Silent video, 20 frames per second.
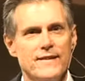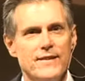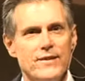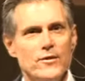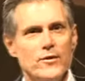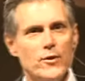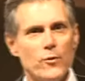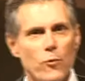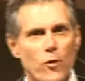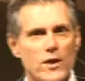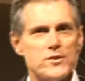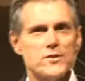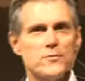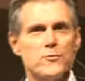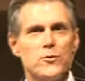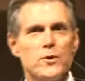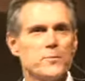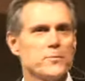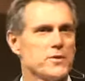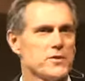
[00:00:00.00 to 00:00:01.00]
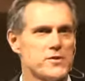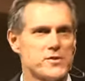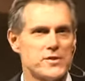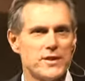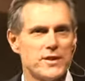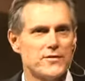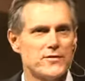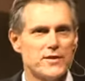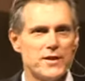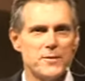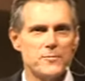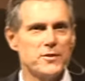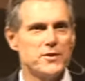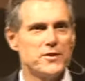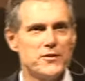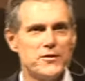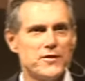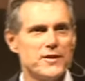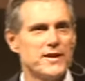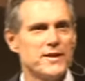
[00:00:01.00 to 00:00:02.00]
You know, you watch them whip this stuff up
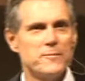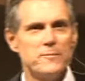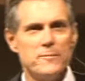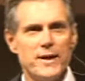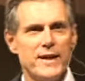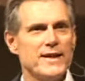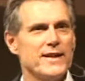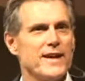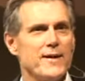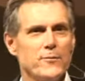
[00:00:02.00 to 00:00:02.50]
and you think, man,